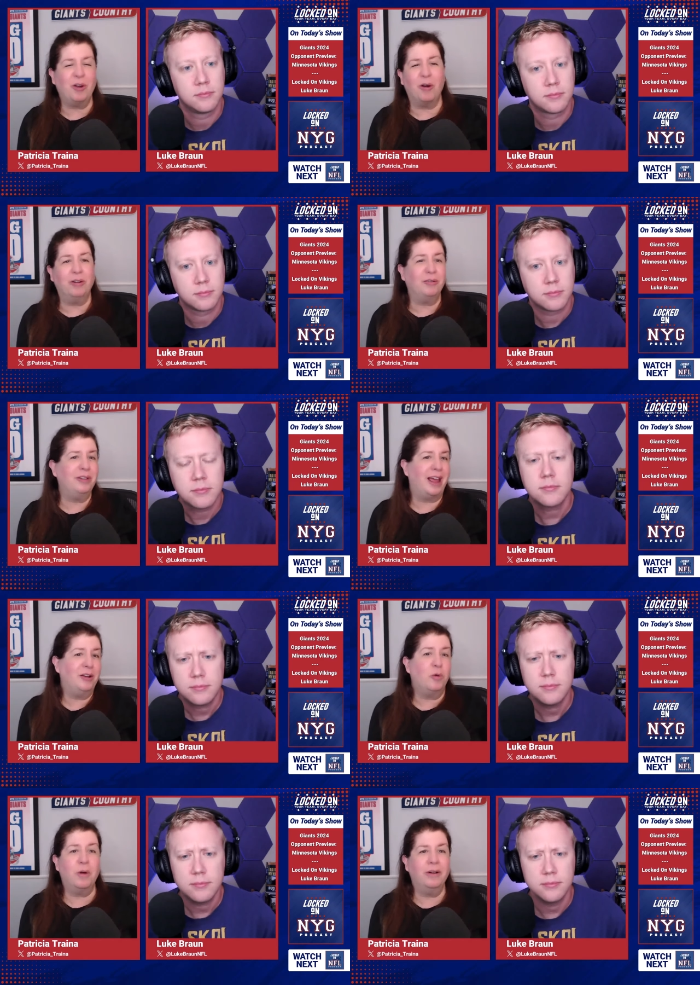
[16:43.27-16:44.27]
Speaker 1: Darnold
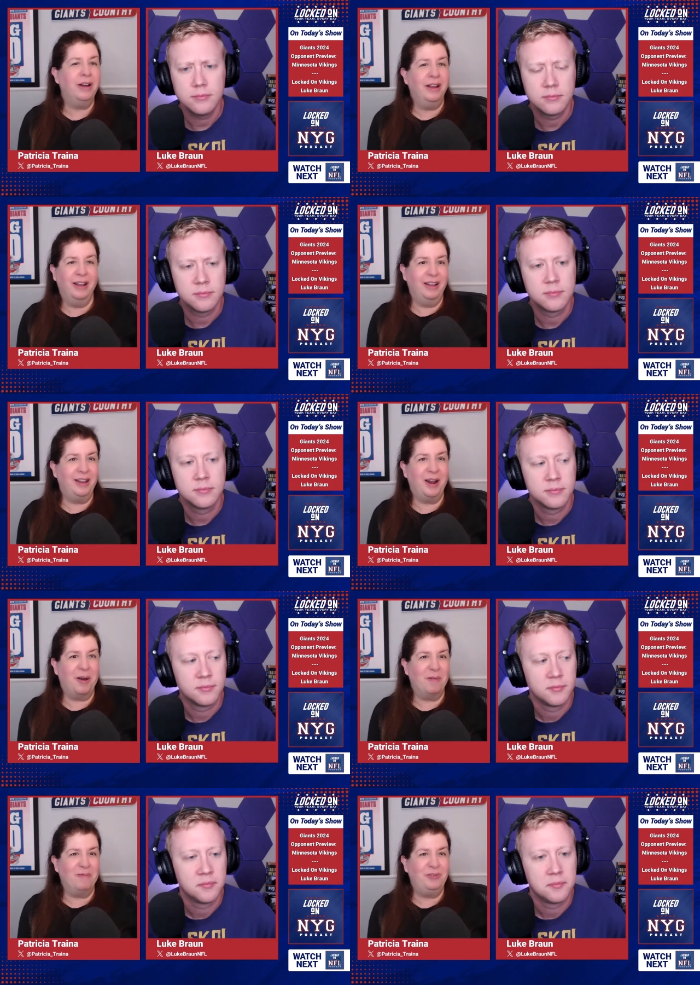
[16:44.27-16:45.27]
and/or, you
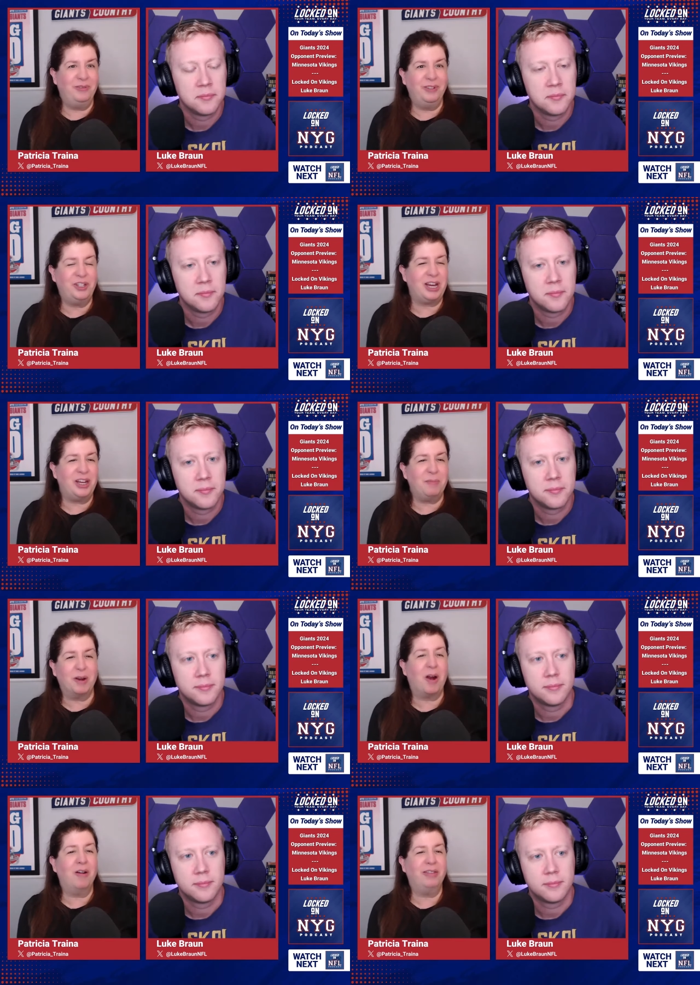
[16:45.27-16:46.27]
know, J.J.
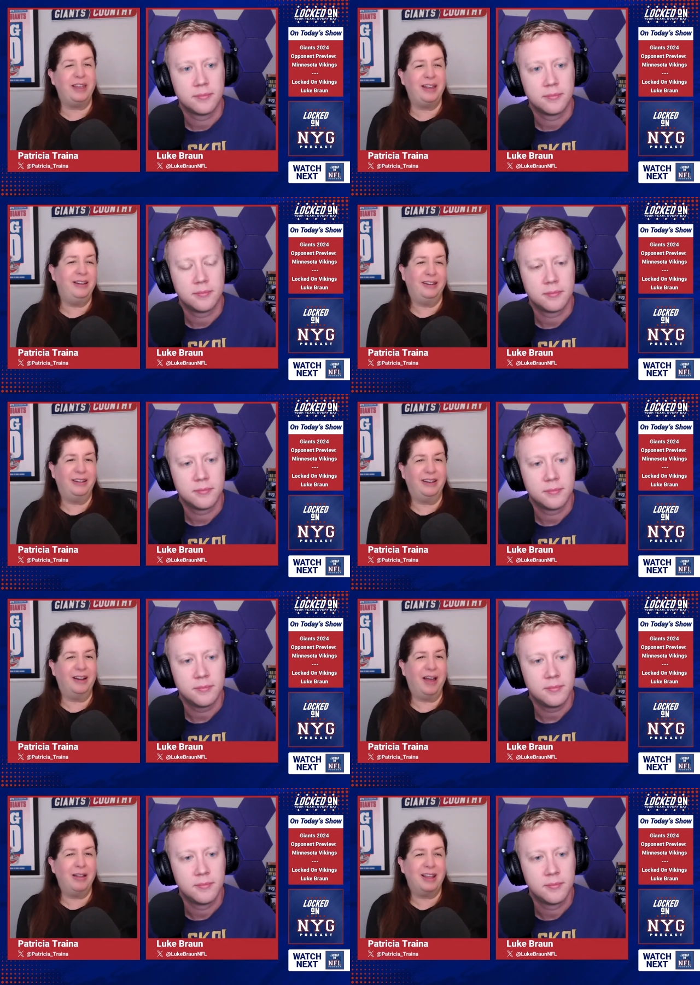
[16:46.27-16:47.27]
McCarthy?
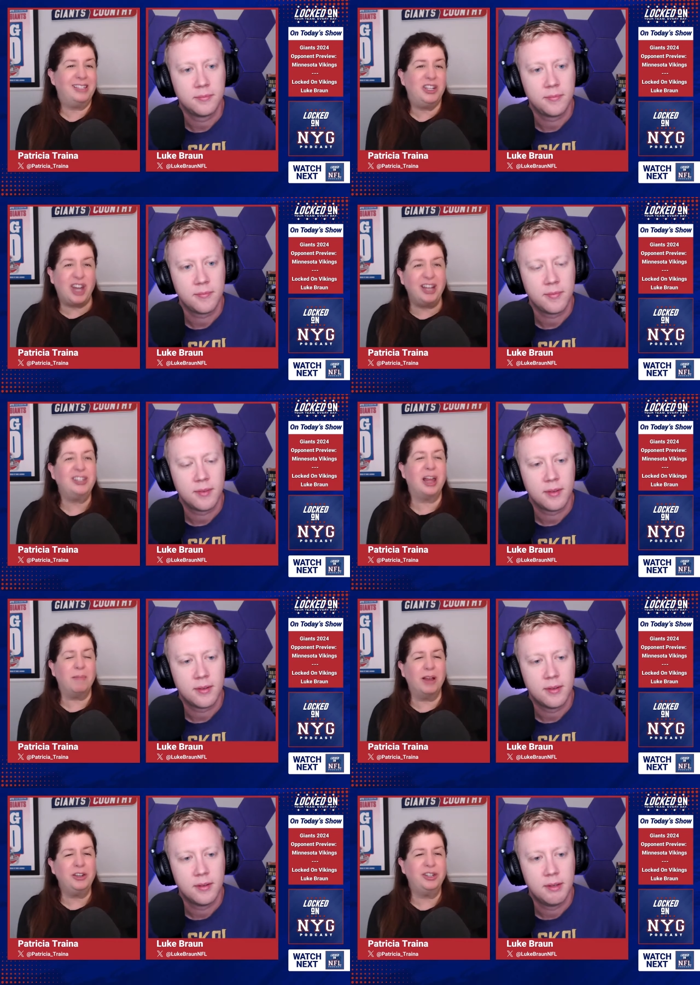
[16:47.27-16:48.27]
You know, does it change
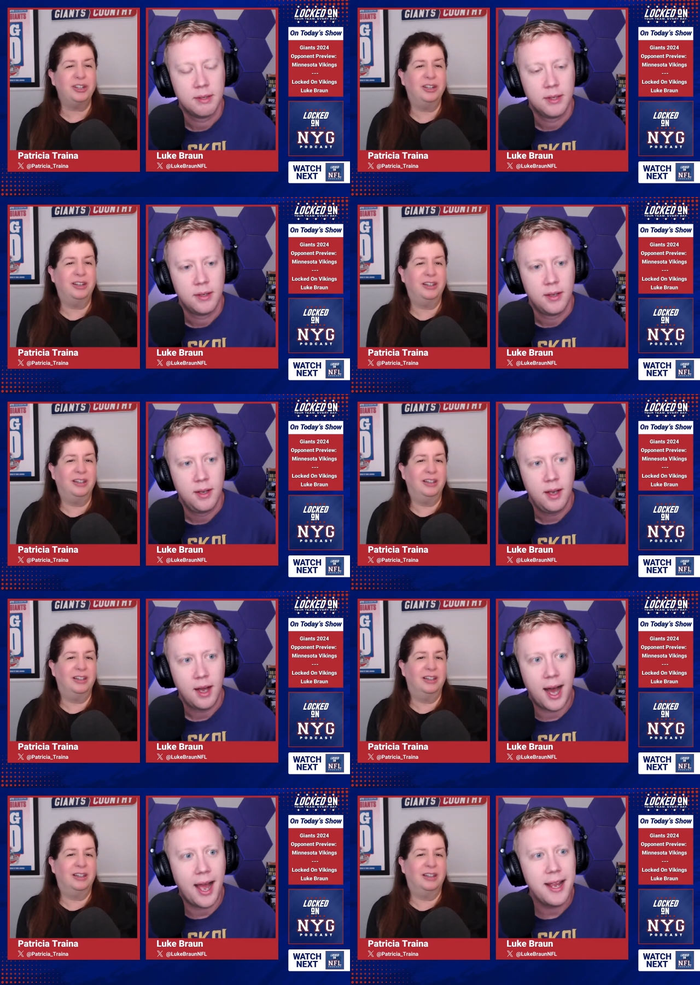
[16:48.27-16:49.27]
that much?
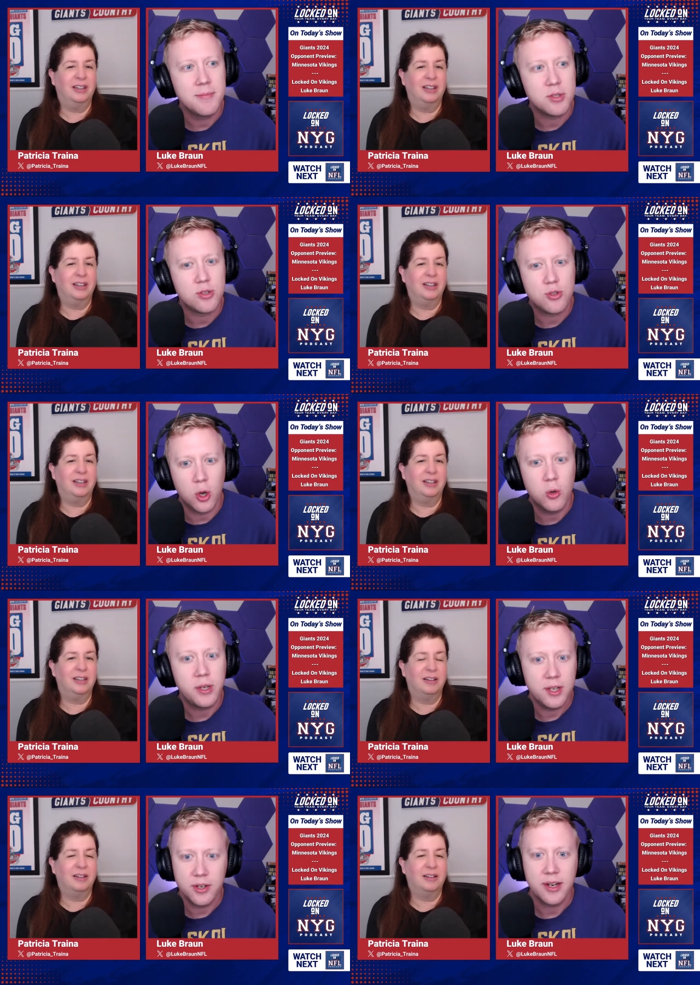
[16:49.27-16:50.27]
Speaker 2: I am so
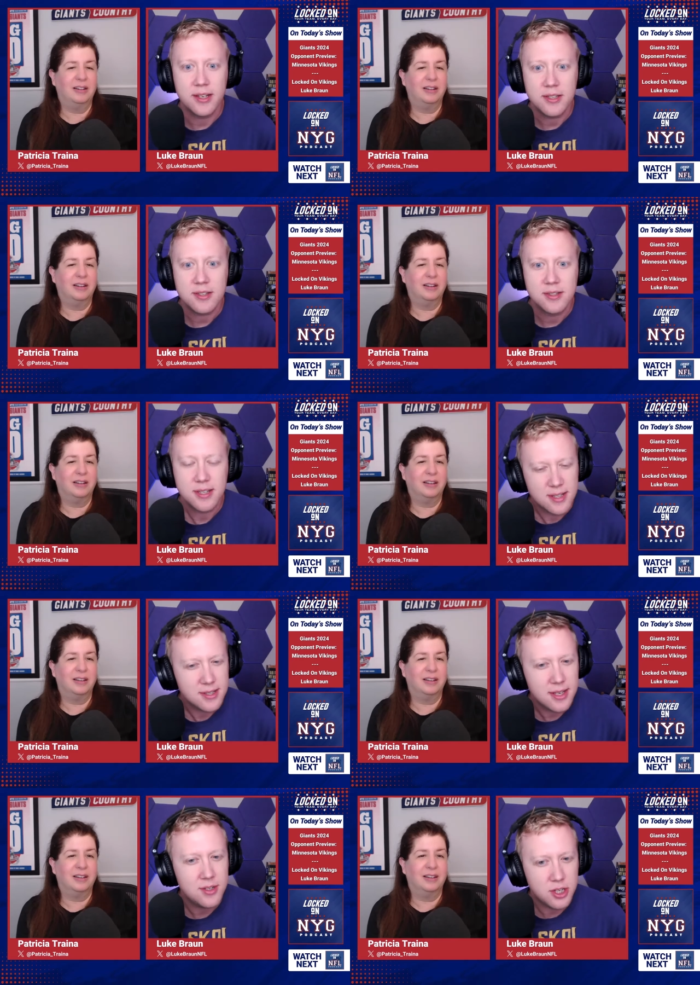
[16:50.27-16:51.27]
curious to
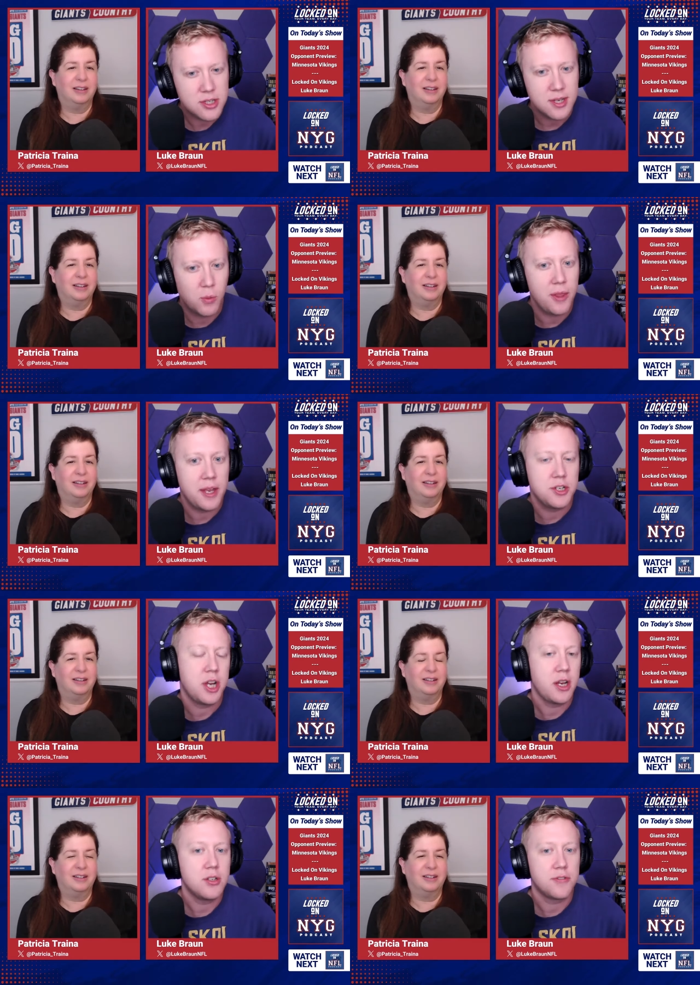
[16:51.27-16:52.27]
see just what they
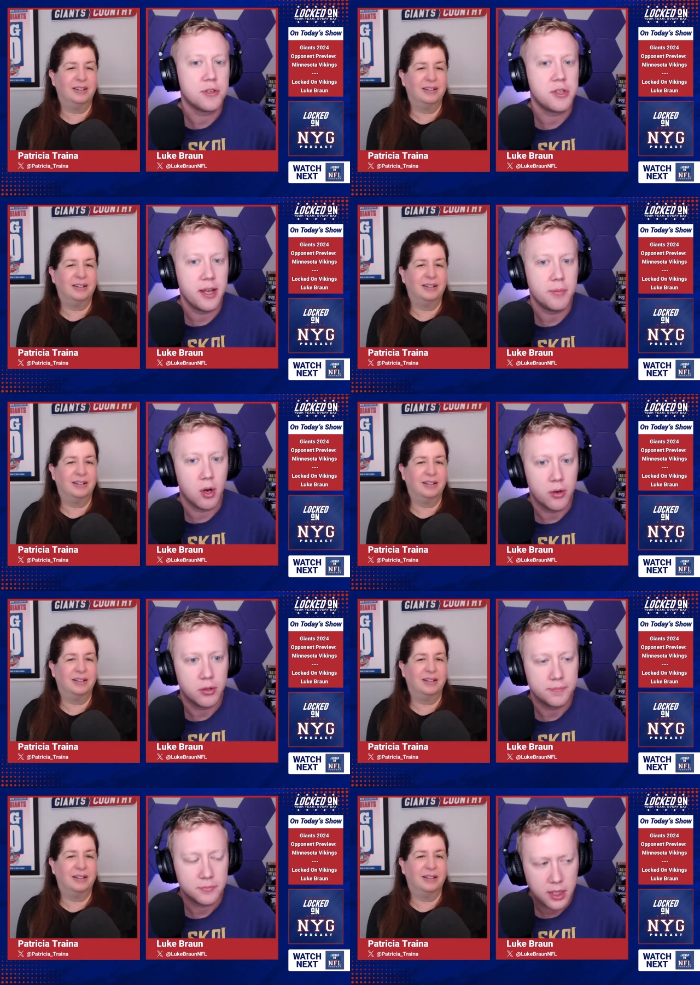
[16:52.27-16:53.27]
change for Sam
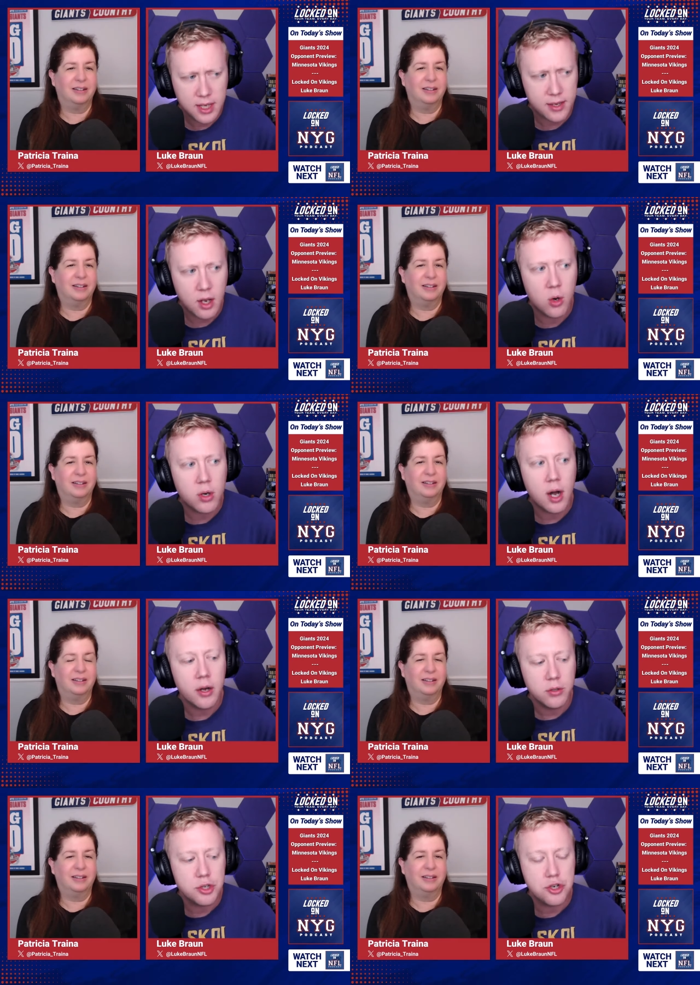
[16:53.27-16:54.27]
Darnold. Because
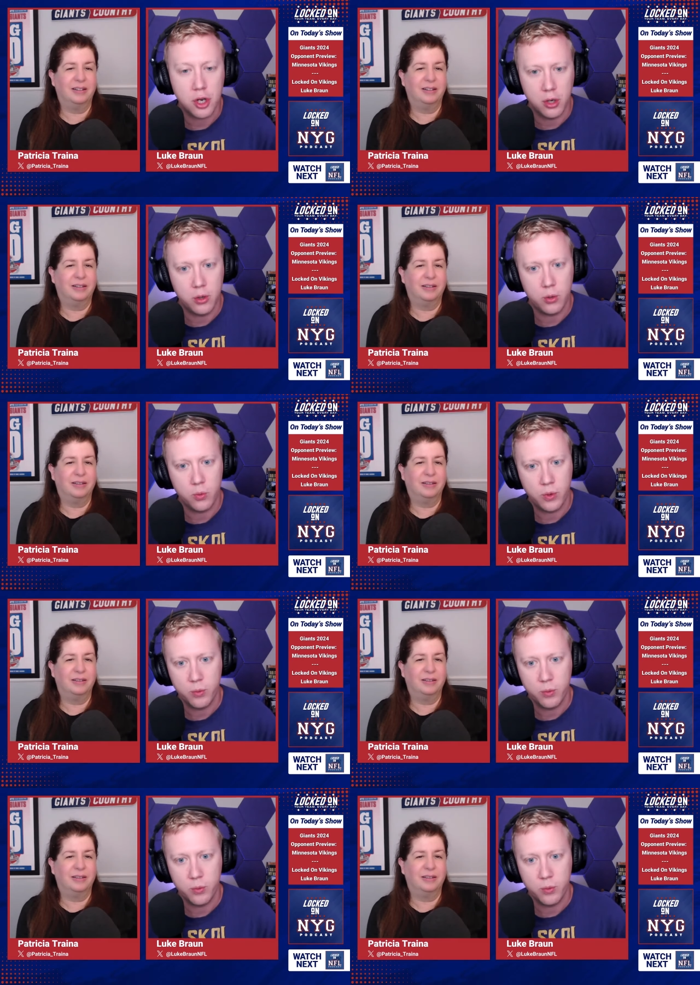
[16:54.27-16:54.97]
O'Connell showed when